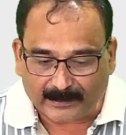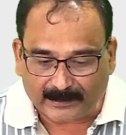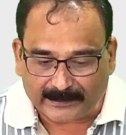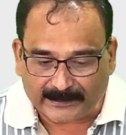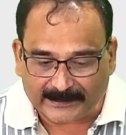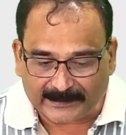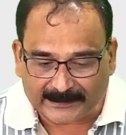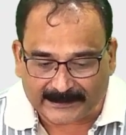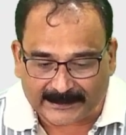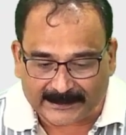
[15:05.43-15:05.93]

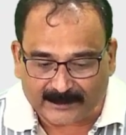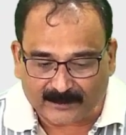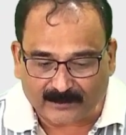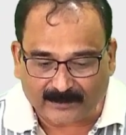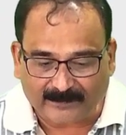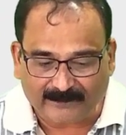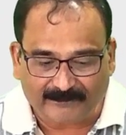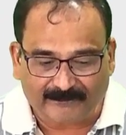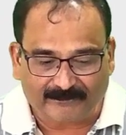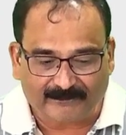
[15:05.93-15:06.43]
in case
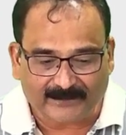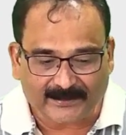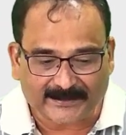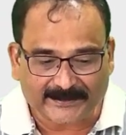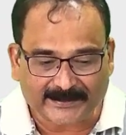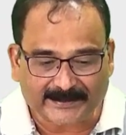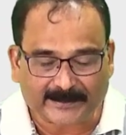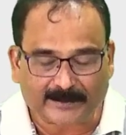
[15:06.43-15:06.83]
of any